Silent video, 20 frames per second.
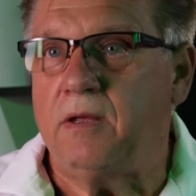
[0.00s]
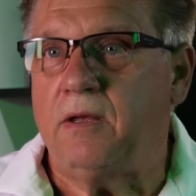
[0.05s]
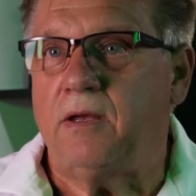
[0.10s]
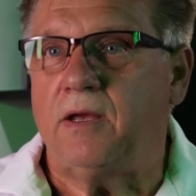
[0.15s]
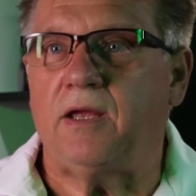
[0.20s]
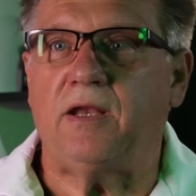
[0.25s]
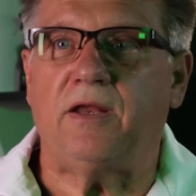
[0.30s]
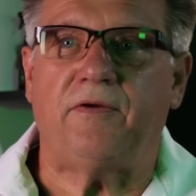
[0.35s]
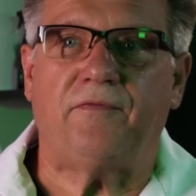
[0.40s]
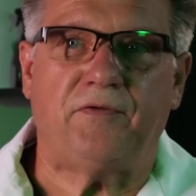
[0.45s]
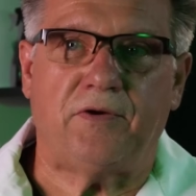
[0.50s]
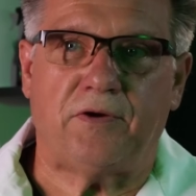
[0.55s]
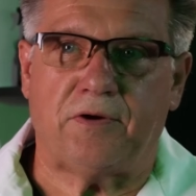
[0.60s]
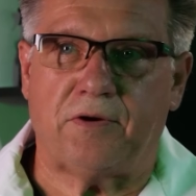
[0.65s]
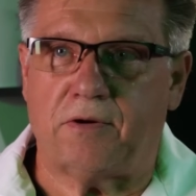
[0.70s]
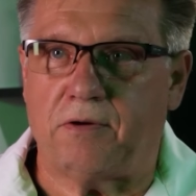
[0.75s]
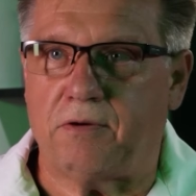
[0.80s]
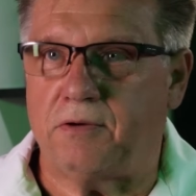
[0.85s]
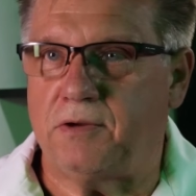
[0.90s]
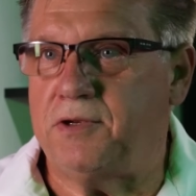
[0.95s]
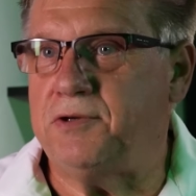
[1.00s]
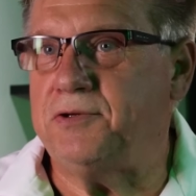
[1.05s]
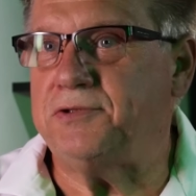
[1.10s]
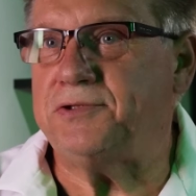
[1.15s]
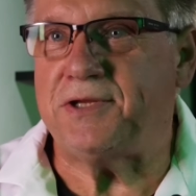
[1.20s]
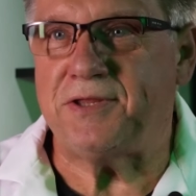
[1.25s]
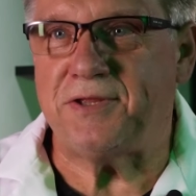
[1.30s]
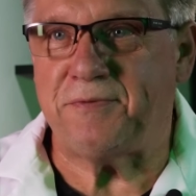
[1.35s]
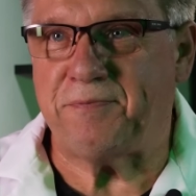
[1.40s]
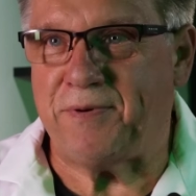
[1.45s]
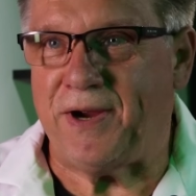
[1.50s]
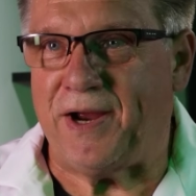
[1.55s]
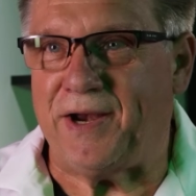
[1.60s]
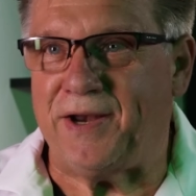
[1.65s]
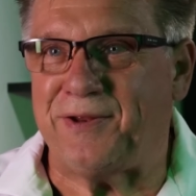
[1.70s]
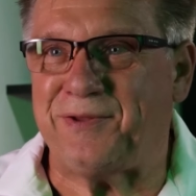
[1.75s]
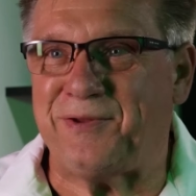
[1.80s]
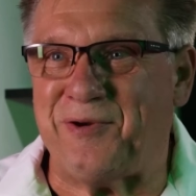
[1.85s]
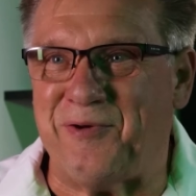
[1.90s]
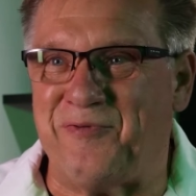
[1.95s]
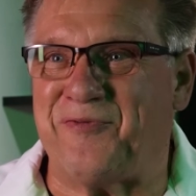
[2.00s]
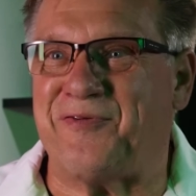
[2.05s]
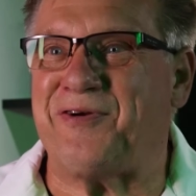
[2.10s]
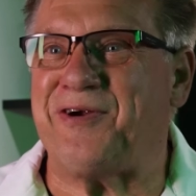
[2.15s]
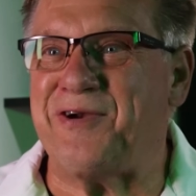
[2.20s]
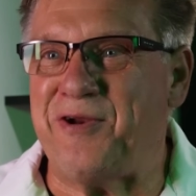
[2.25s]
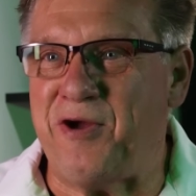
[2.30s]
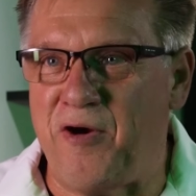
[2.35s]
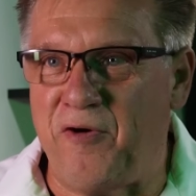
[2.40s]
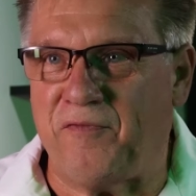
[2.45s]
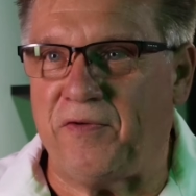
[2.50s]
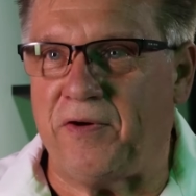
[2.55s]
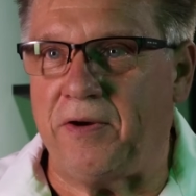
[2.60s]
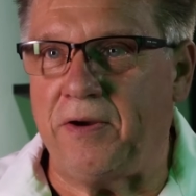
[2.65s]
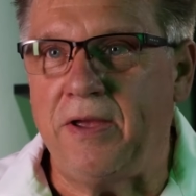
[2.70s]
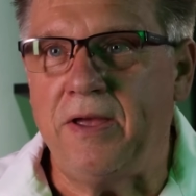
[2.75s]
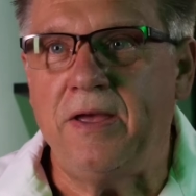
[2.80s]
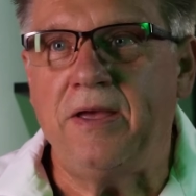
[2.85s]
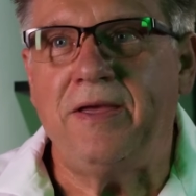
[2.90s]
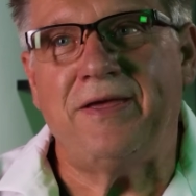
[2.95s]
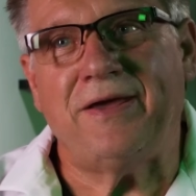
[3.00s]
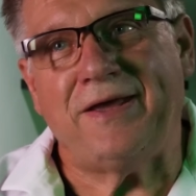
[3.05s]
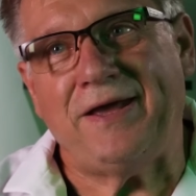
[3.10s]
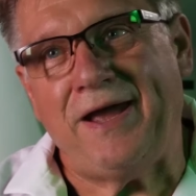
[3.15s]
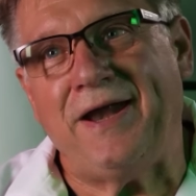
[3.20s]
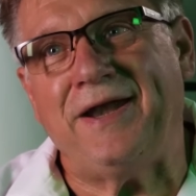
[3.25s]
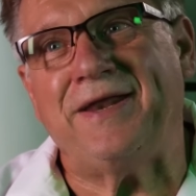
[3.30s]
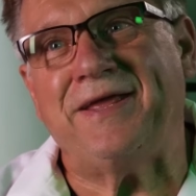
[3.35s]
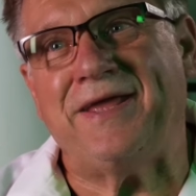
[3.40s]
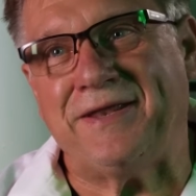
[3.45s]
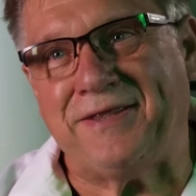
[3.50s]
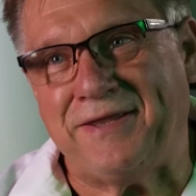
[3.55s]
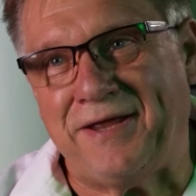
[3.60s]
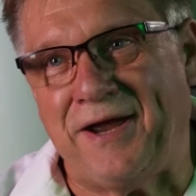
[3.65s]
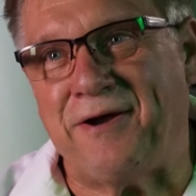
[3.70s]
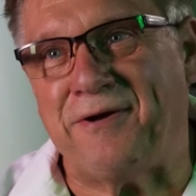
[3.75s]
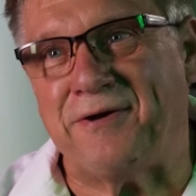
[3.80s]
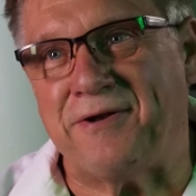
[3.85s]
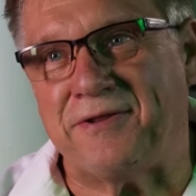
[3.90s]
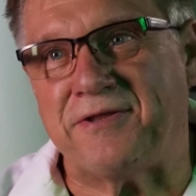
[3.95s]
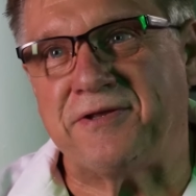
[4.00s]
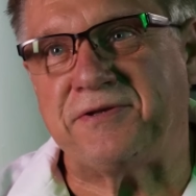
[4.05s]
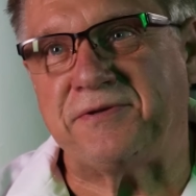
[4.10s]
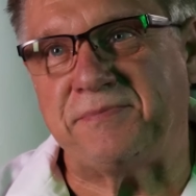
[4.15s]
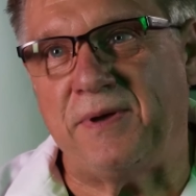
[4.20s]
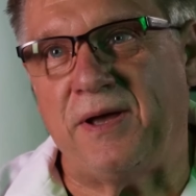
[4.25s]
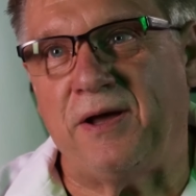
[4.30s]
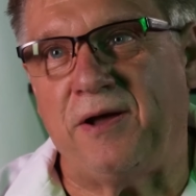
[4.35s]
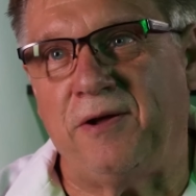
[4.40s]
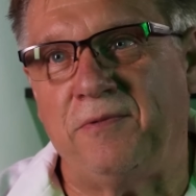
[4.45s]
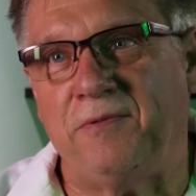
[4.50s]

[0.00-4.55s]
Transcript: And if you're using the product over and over, you kind of get tired of the smell.